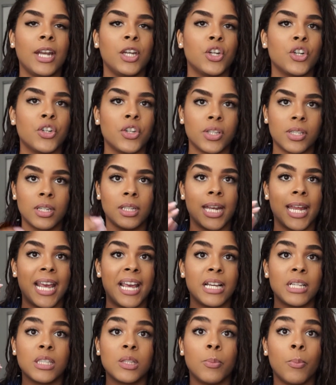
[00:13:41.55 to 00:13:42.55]
and you're just going
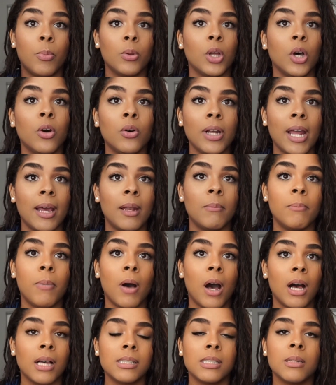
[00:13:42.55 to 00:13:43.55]
to explode, and
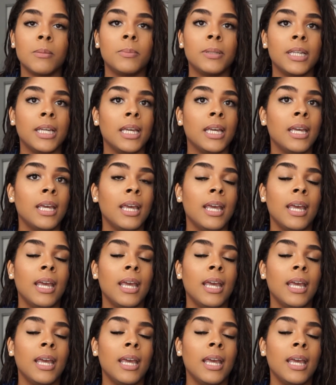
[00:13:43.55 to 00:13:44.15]
possibly